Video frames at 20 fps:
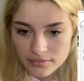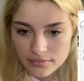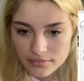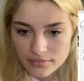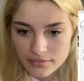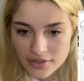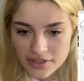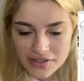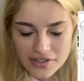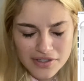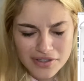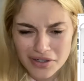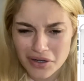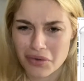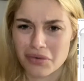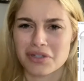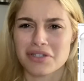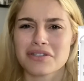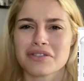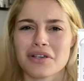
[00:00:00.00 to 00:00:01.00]
This is
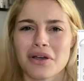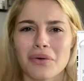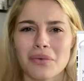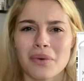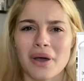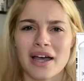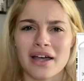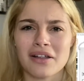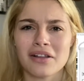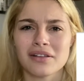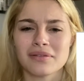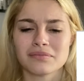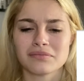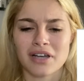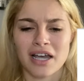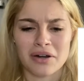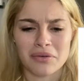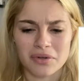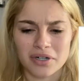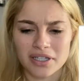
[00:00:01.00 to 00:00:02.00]
going so well.
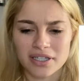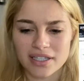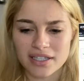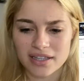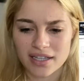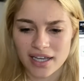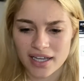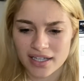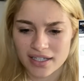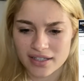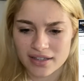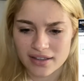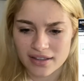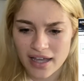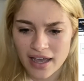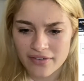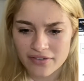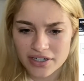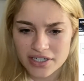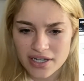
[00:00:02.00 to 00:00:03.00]
I really like,
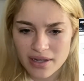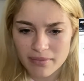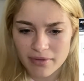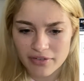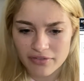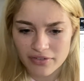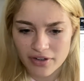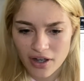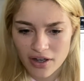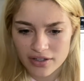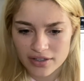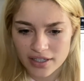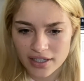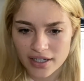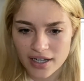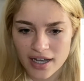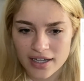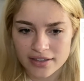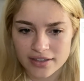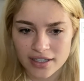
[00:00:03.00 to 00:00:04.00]
every time I've gone
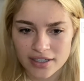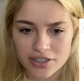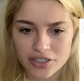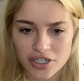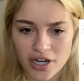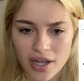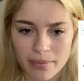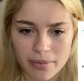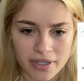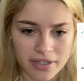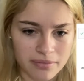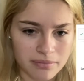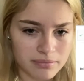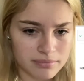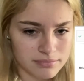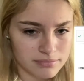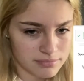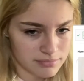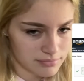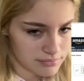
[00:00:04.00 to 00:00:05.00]
like online shopping,
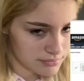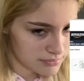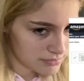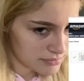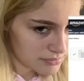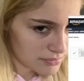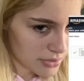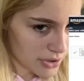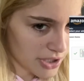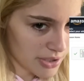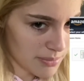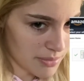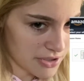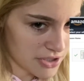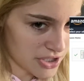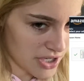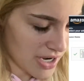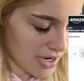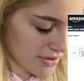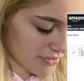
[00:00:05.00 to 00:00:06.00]
pretty much
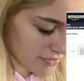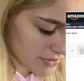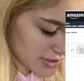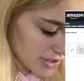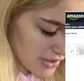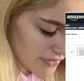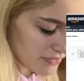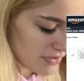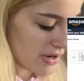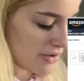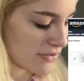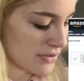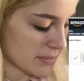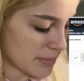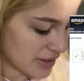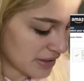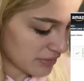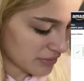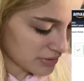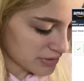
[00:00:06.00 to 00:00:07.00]
ever, I've never
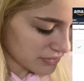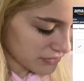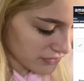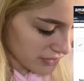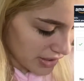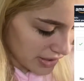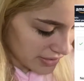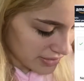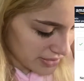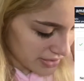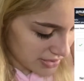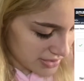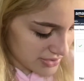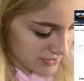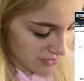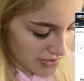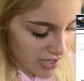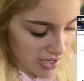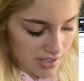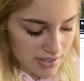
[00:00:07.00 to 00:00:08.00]
been able to find things
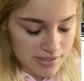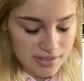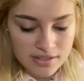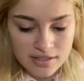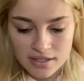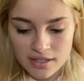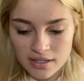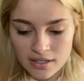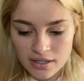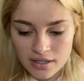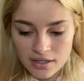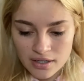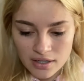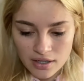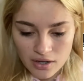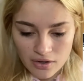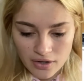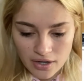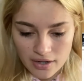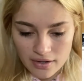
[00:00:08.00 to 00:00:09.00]
fast.
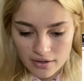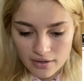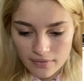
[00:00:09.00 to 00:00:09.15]
Okay.